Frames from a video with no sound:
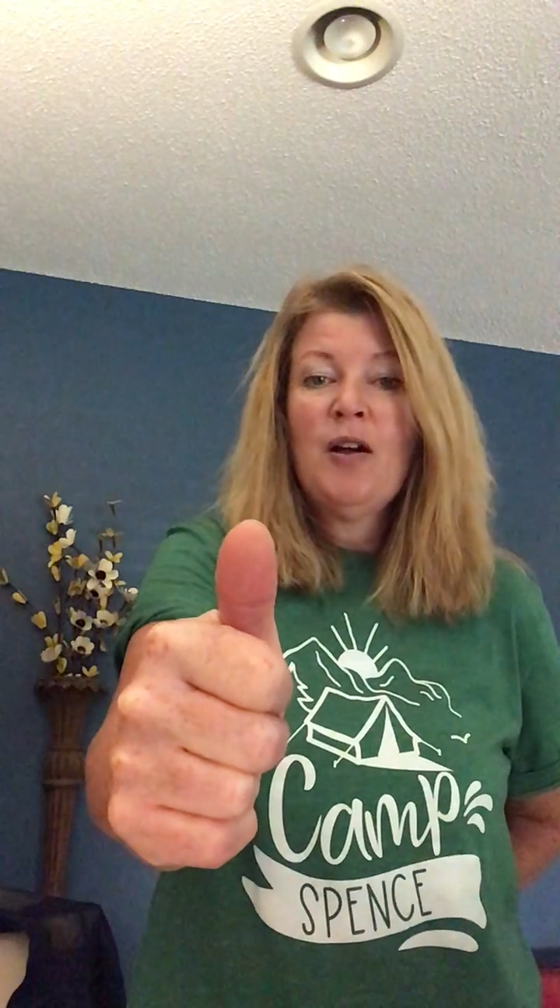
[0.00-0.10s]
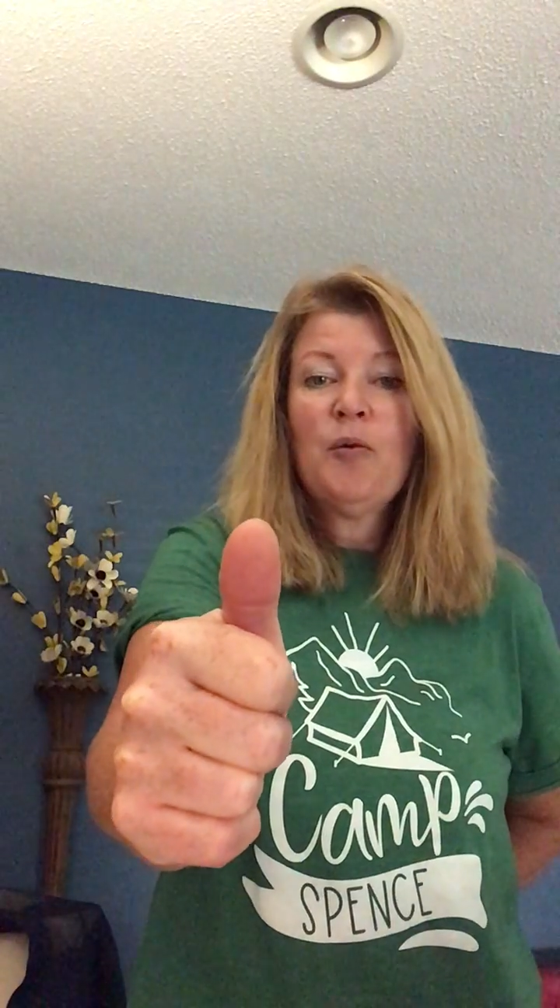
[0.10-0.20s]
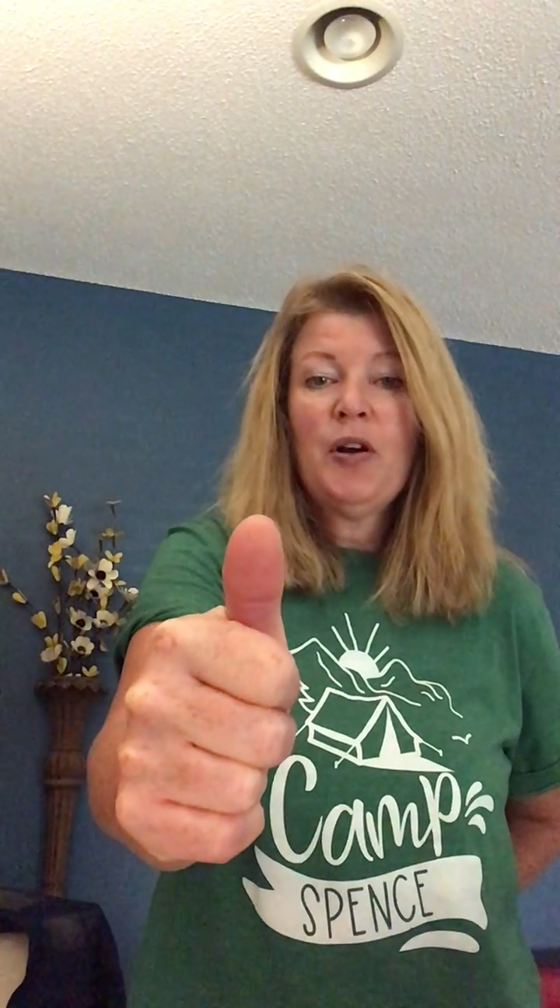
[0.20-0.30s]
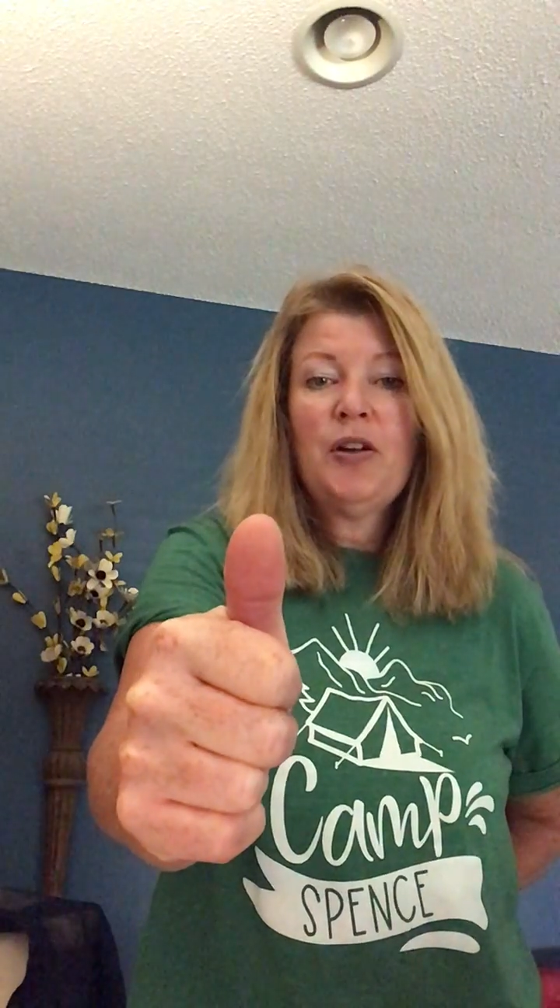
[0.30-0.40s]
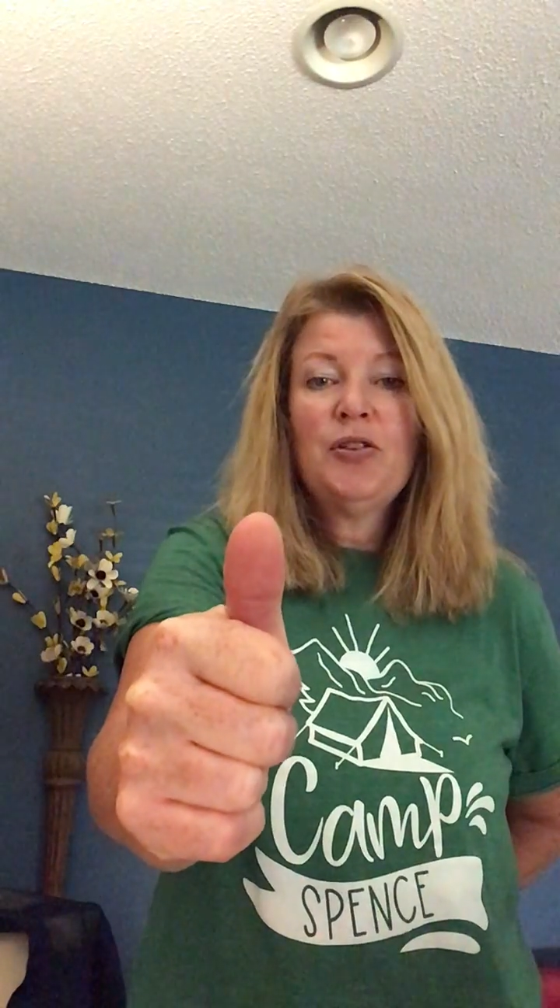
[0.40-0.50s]

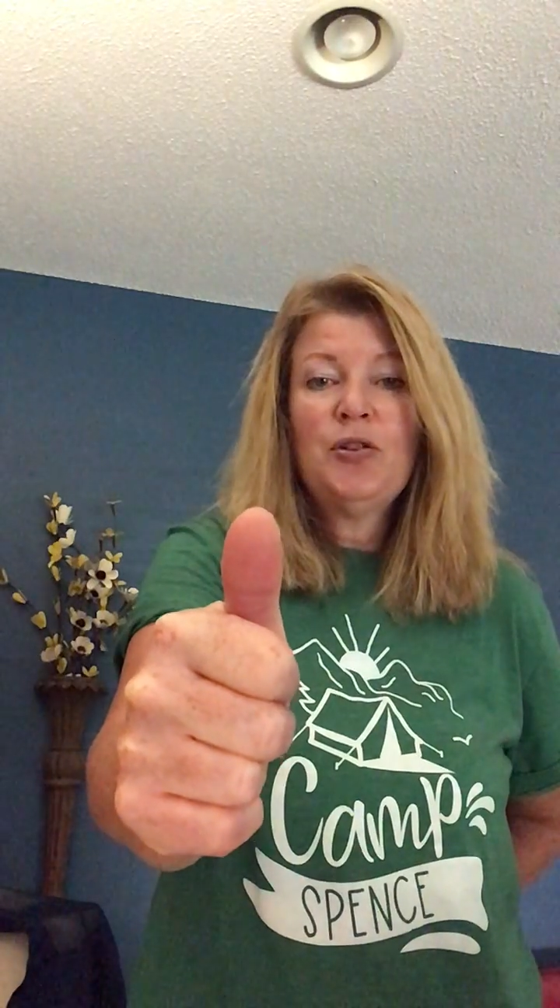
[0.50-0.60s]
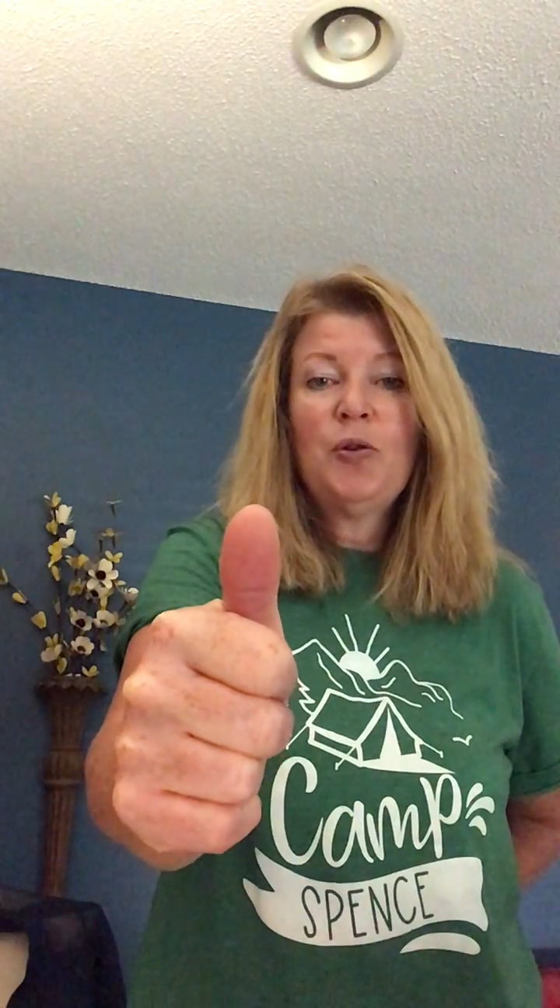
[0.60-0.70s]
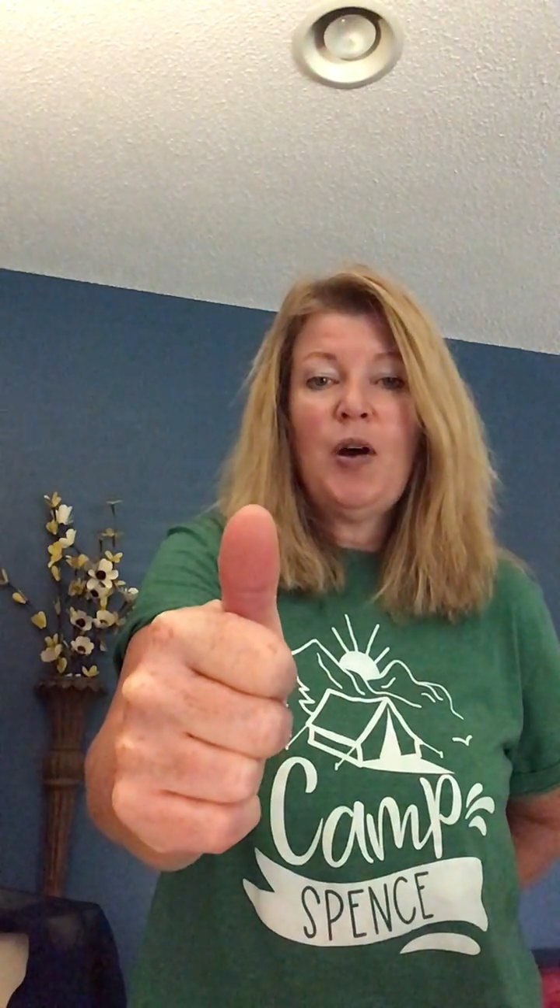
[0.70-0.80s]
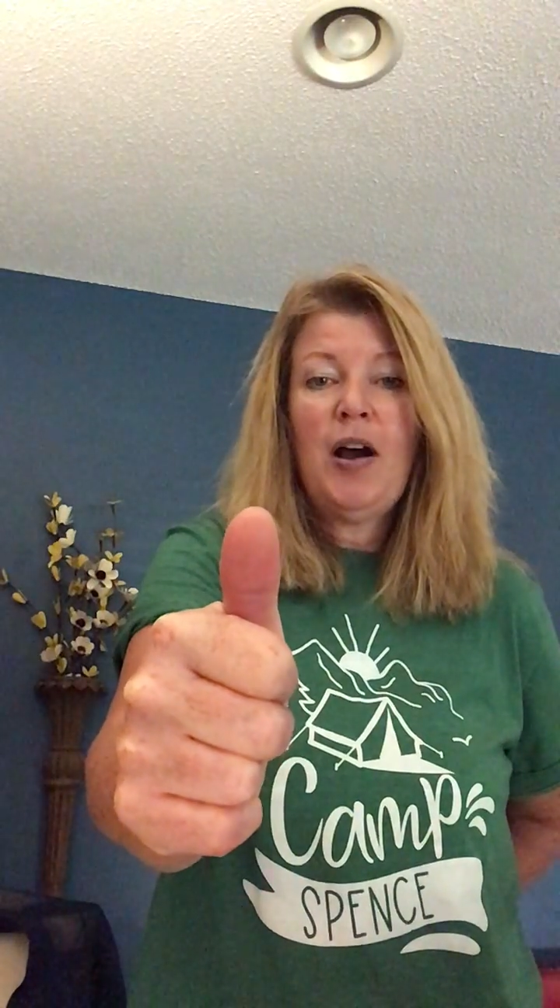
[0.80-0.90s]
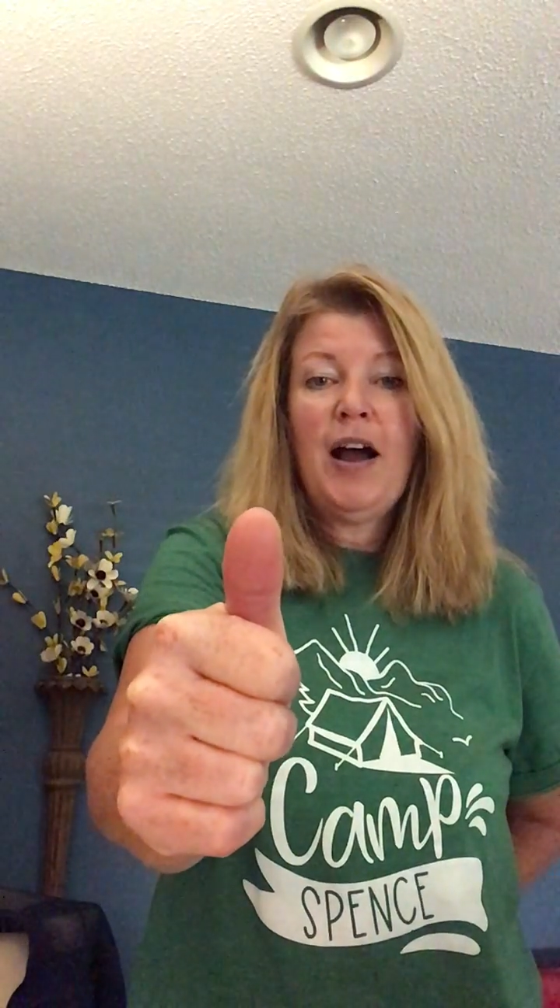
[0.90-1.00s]
We're going to
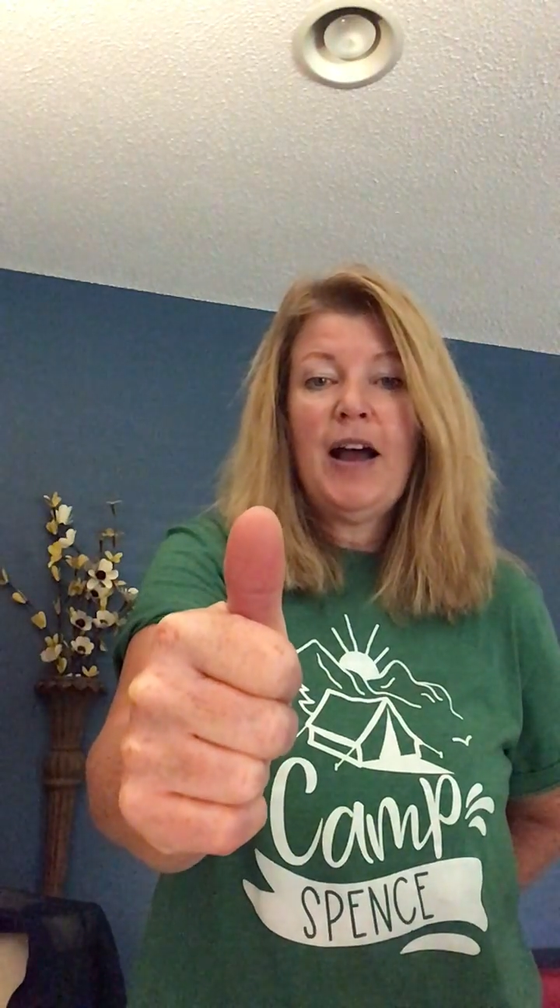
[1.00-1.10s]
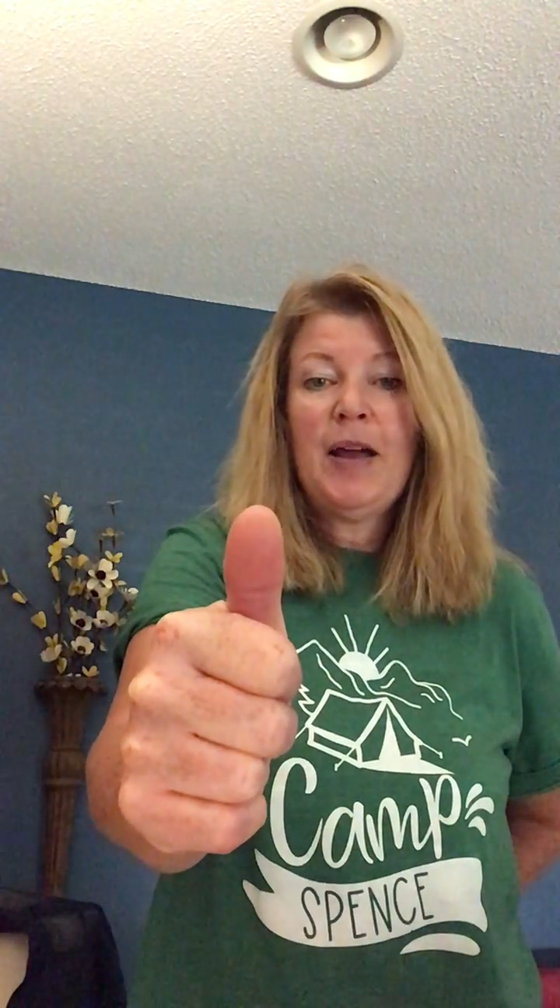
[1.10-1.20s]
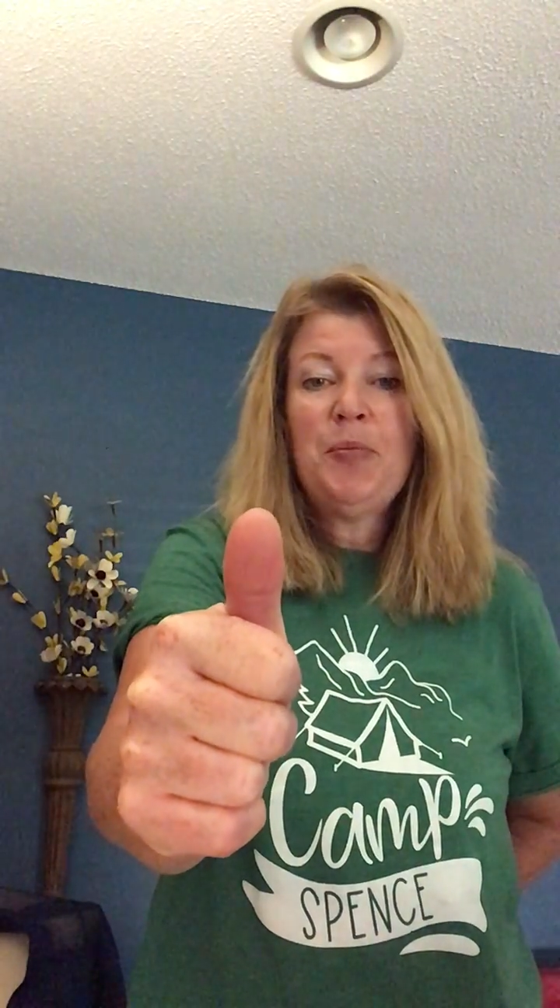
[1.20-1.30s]
do eye